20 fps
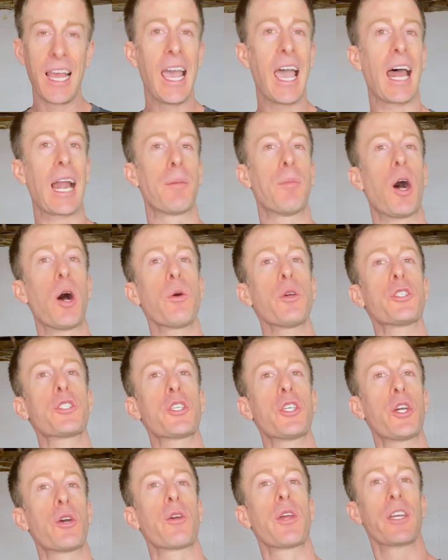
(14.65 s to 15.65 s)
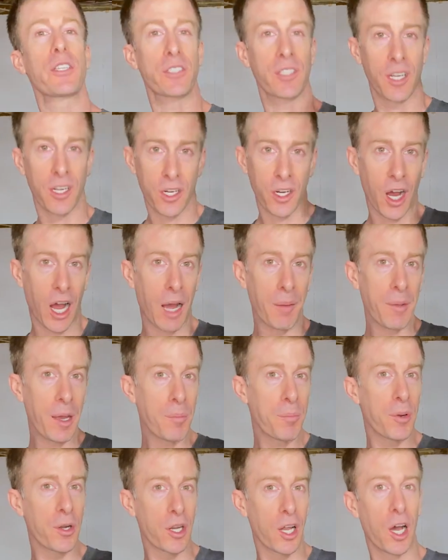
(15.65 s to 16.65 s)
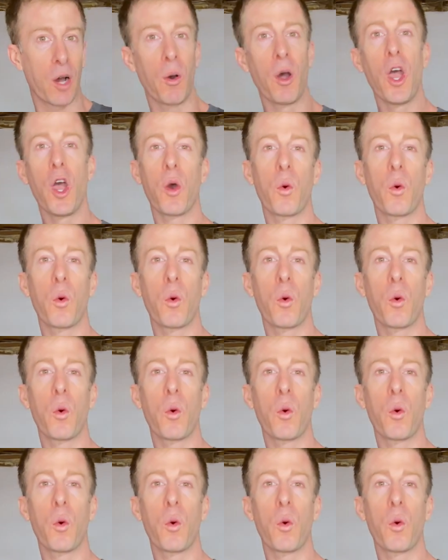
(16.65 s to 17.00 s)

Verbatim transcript: And I'm always curious, comment below,